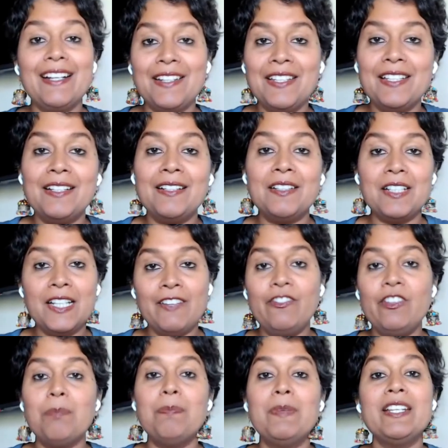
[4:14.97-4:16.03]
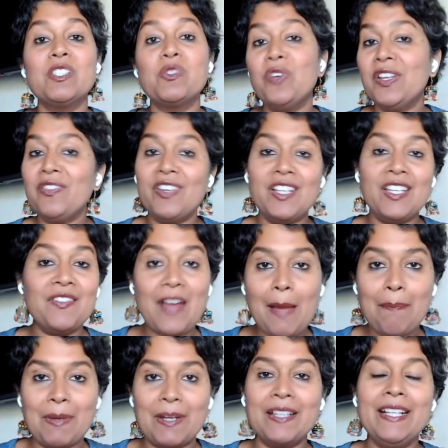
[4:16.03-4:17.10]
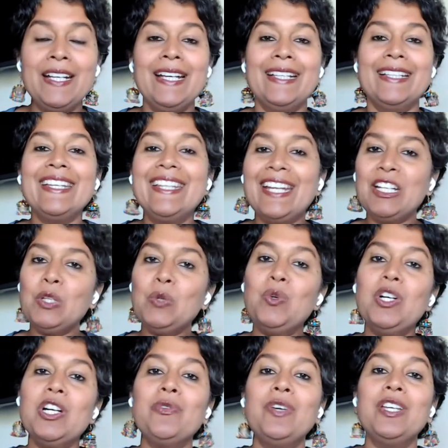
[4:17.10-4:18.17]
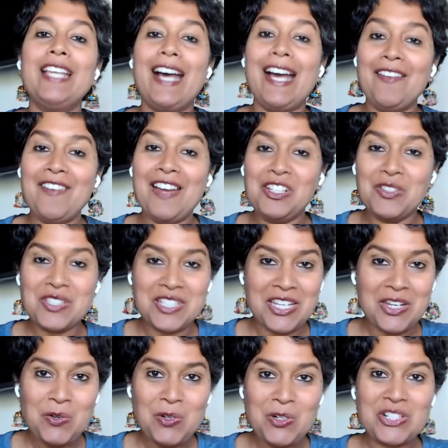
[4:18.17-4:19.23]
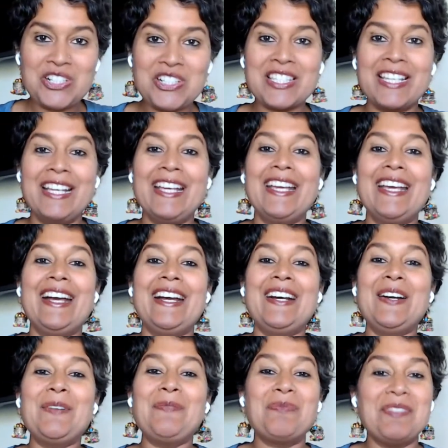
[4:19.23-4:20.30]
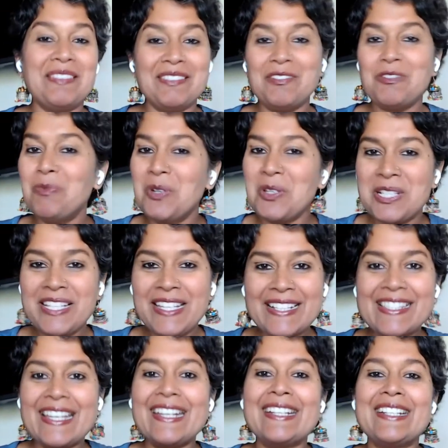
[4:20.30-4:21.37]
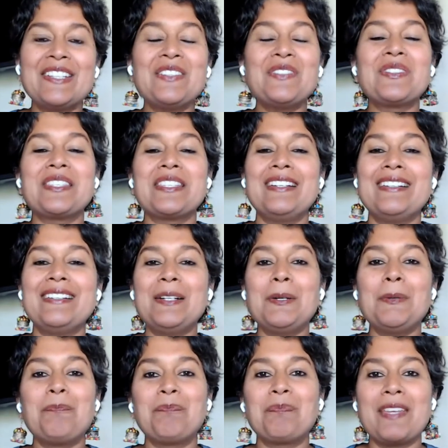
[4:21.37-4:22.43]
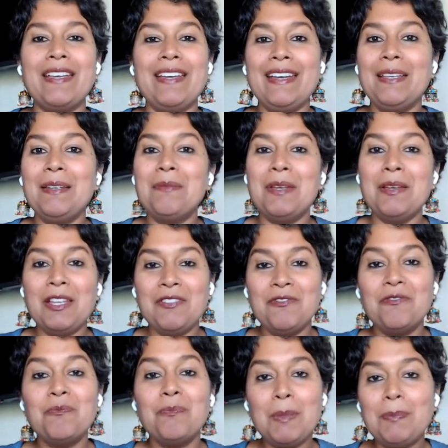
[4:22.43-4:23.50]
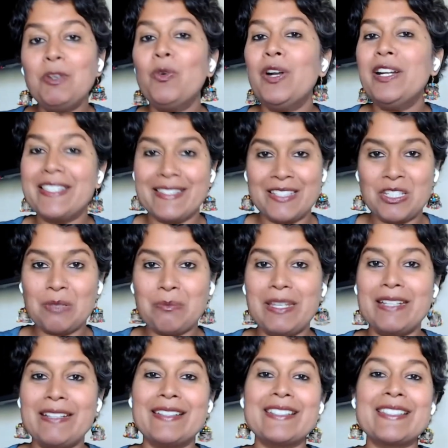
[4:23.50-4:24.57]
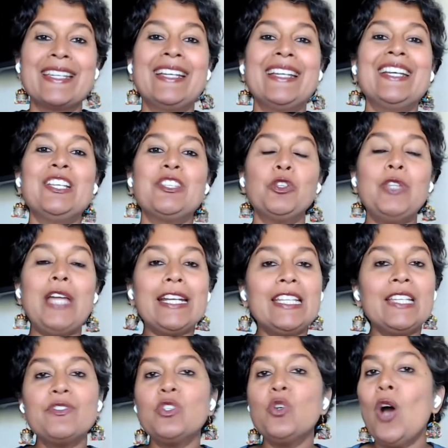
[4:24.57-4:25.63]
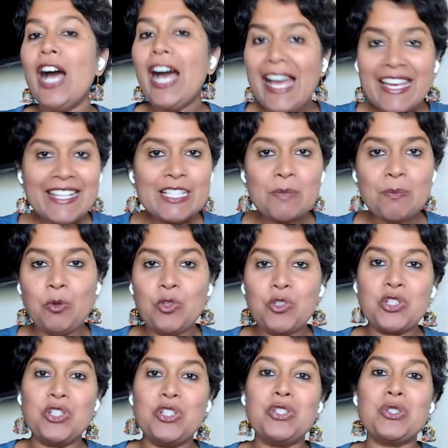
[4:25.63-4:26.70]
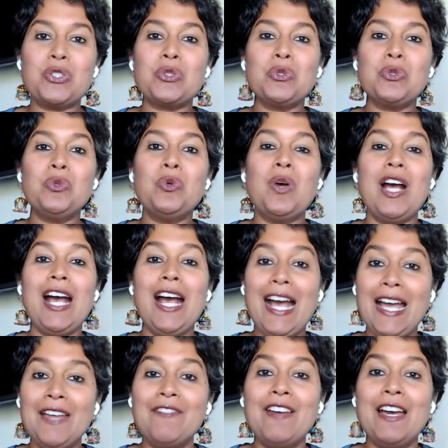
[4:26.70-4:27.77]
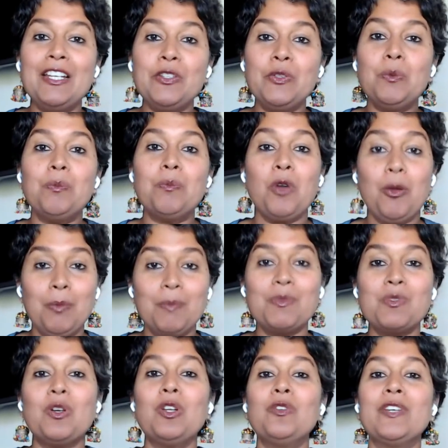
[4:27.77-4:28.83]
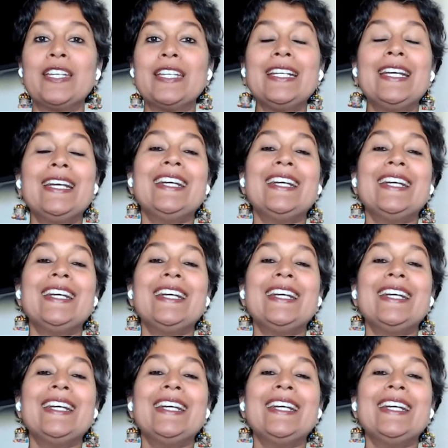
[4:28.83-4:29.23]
Career development is very, very rapid. They get to work with high value stakeholders, mostly executives and people who are decision makers. So that gives you high exposure to high value problem solving.